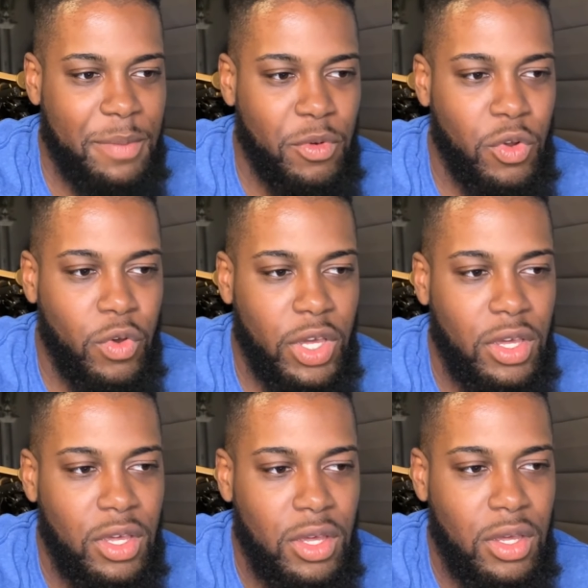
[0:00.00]
real quick.
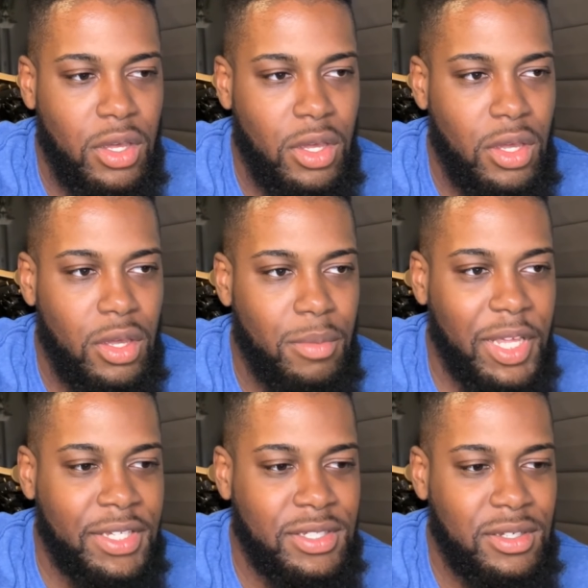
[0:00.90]

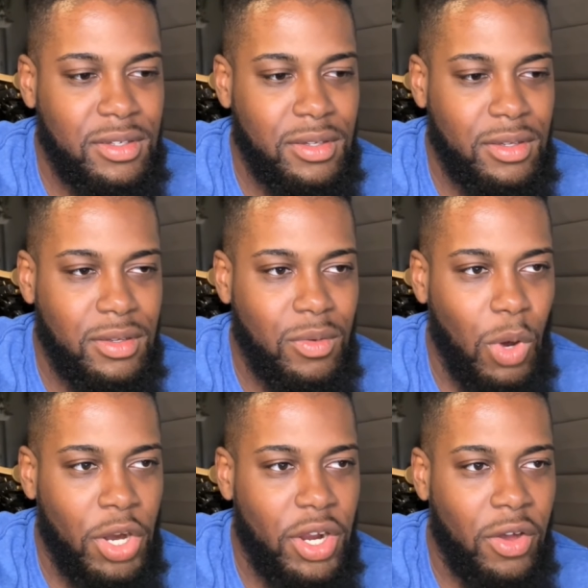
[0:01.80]
Please
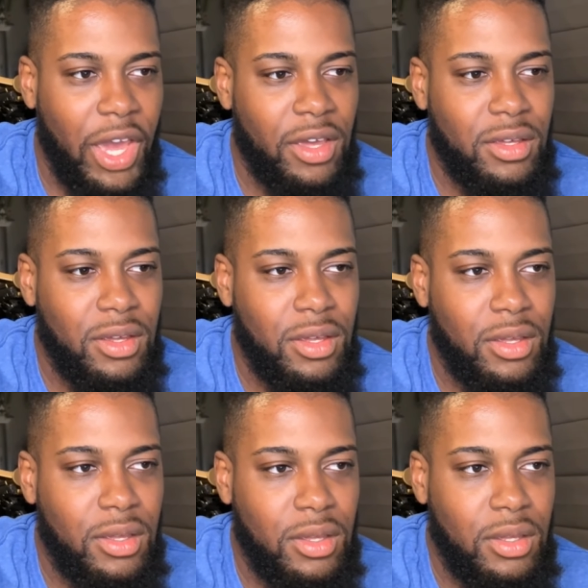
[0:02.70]
work. Okay.
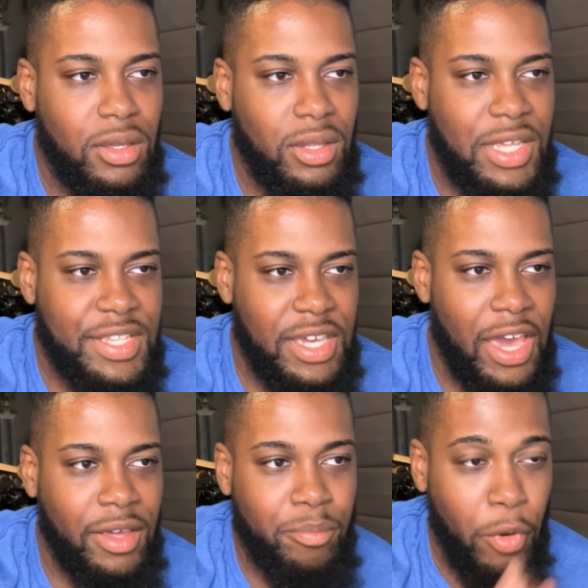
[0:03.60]
Let's see. Yeah.
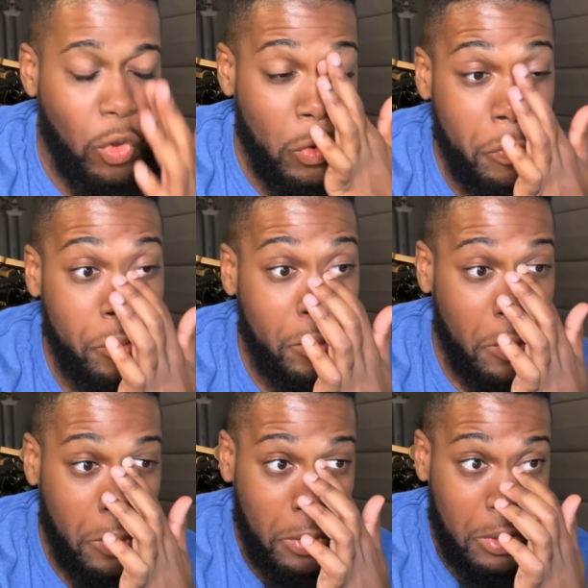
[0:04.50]
Boom.
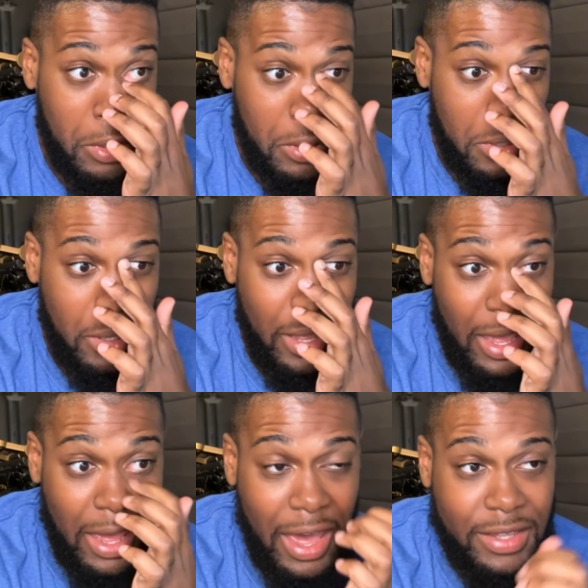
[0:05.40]

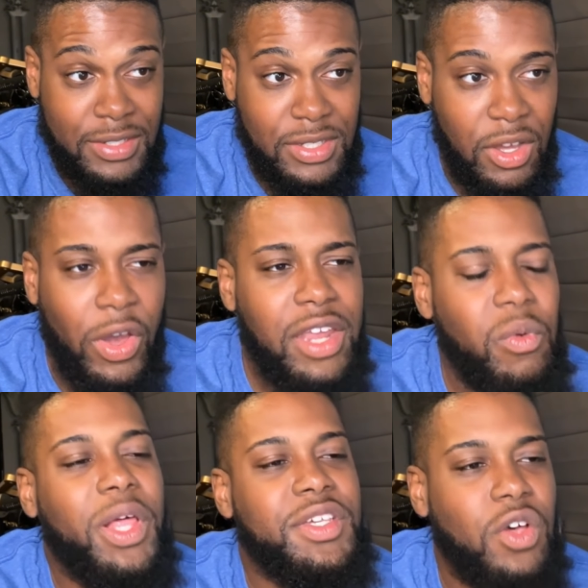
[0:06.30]
X. Okay.
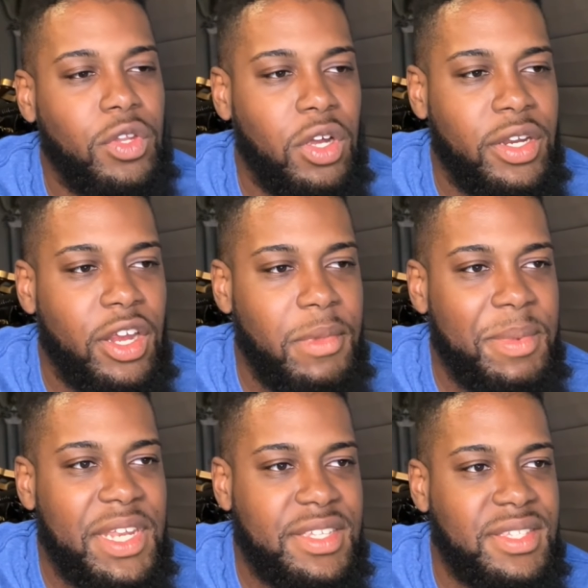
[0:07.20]
Well, he's holding on here. Maybe
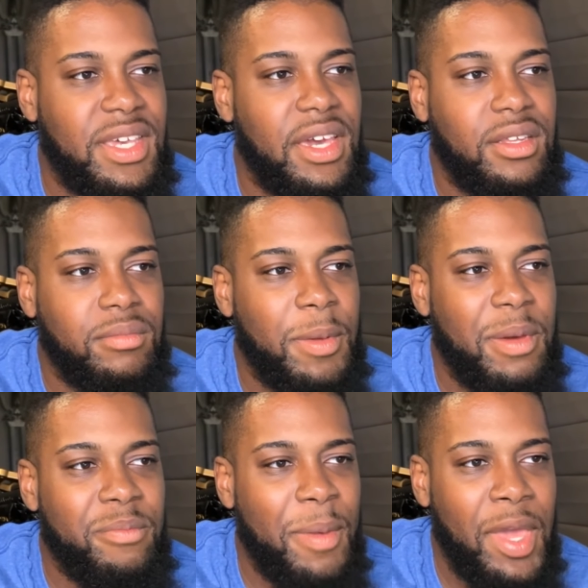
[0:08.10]
he doesn't say it. Maybe
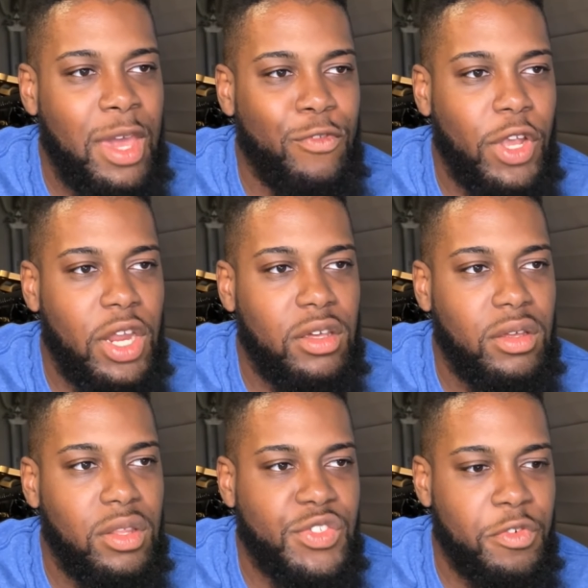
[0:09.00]
I am forgetting.
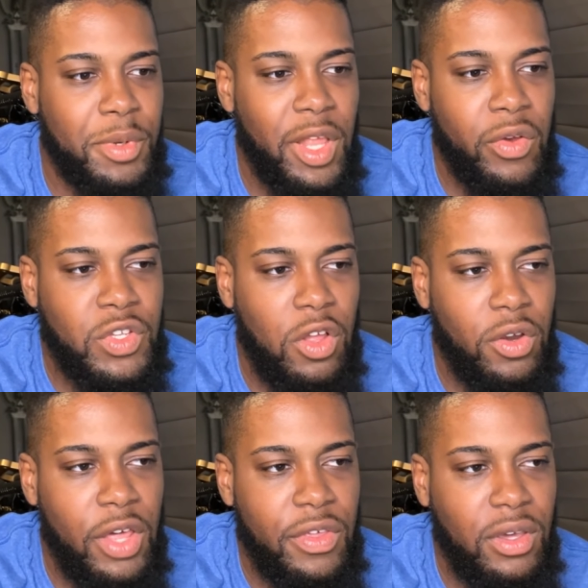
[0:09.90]
It's below. It's all or
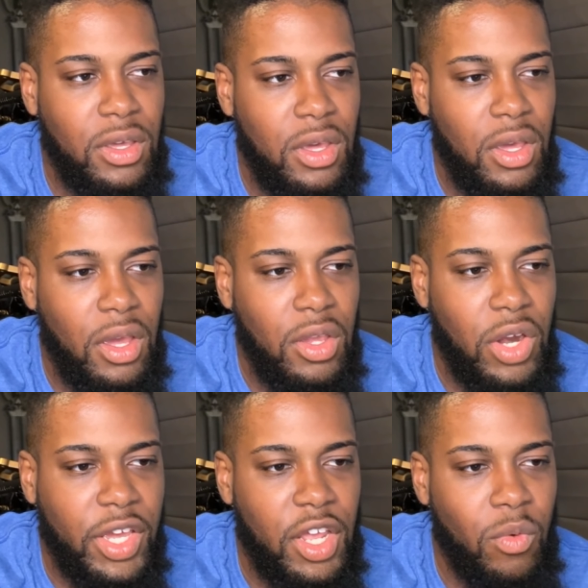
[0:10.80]
nothing. You're
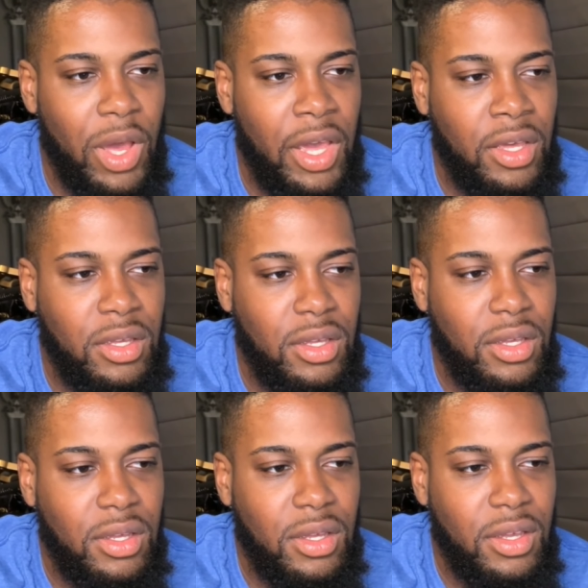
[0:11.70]
not getting away.
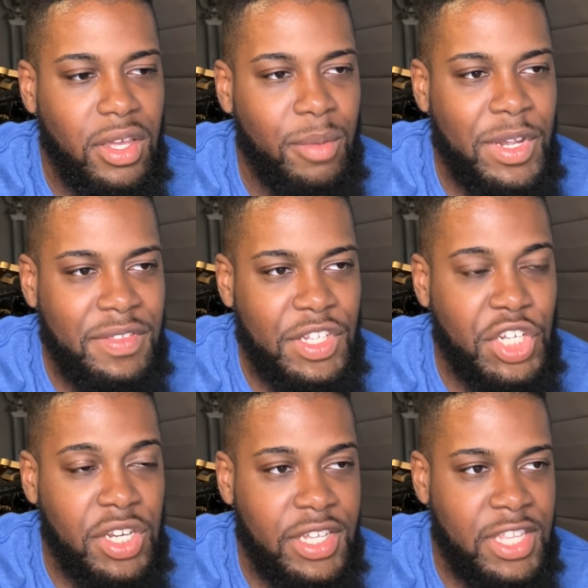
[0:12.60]
Apparently, the
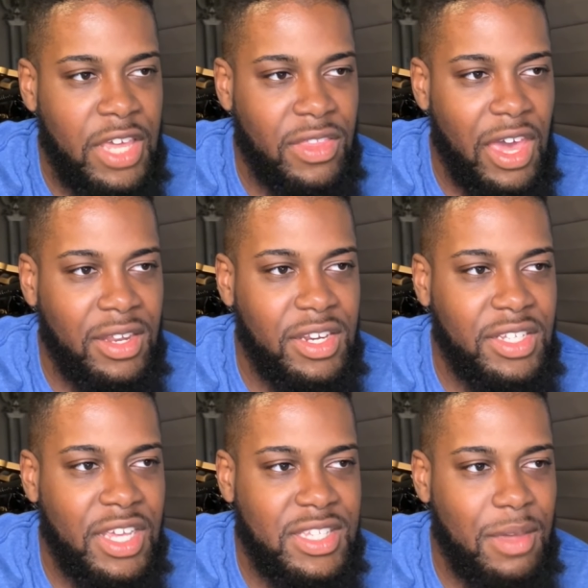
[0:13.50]
Shin does tank that. He did
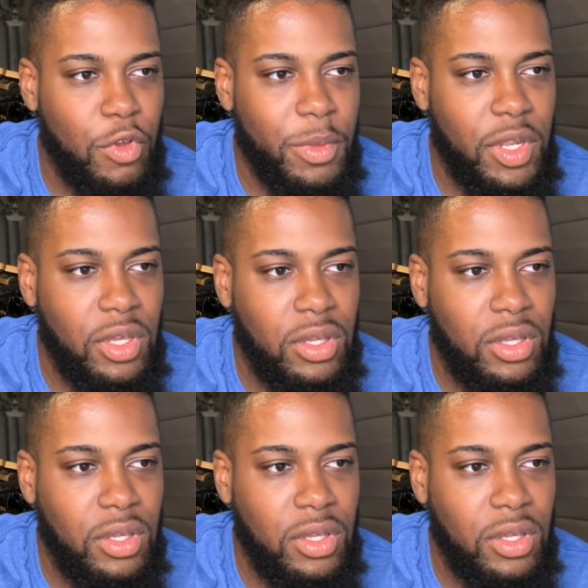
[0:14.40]
get slammed through a building.